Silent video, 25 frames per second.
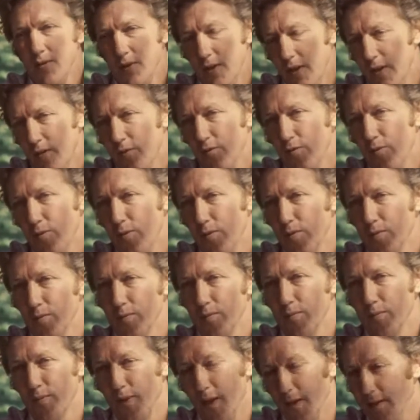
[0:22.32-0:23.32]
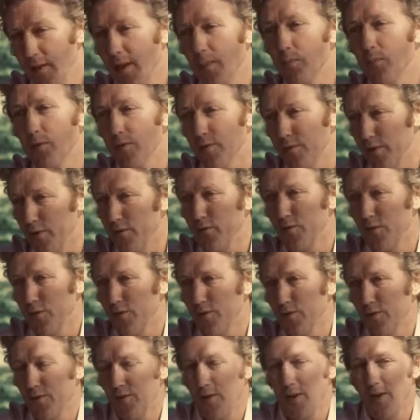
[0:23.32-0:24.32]
Yes, oh, a number of
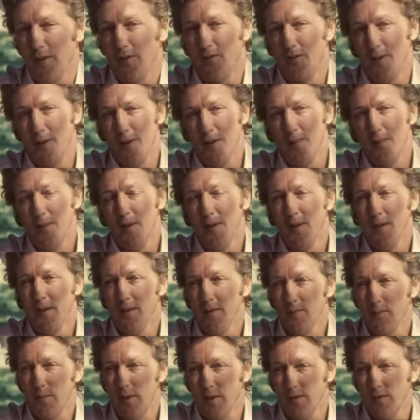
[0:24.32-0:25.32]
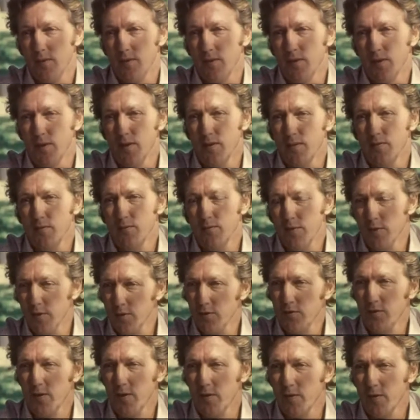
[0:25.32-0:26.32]
instances, I'd say. But the
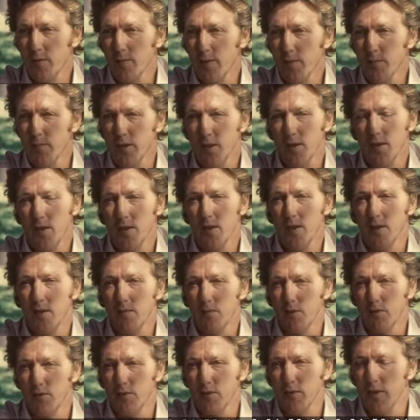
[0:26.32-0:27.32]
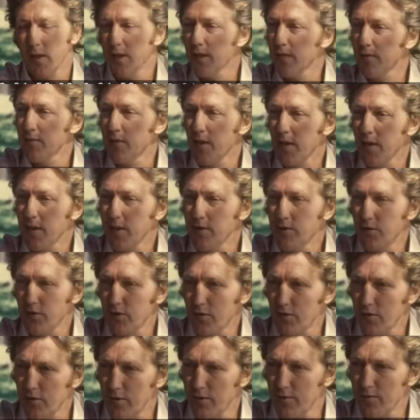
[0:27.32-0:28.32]
first I remember clearly was at the end of
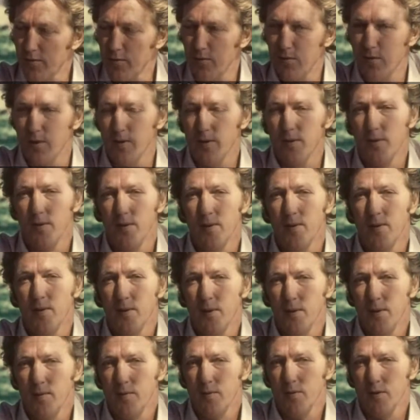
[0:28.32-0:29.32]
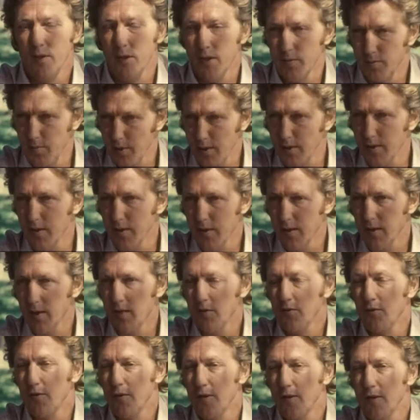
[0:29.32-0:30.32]
1964, when I'd been there
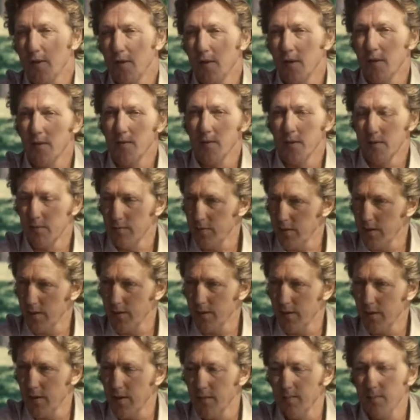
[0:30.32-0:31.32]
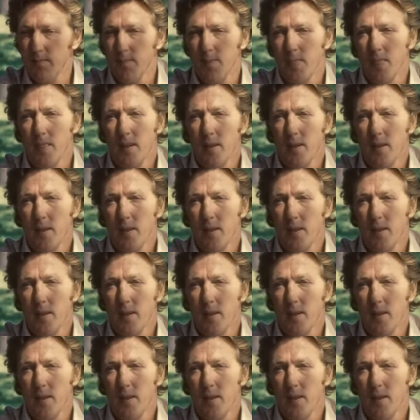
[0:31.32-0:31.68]
less than a year in Vietnam,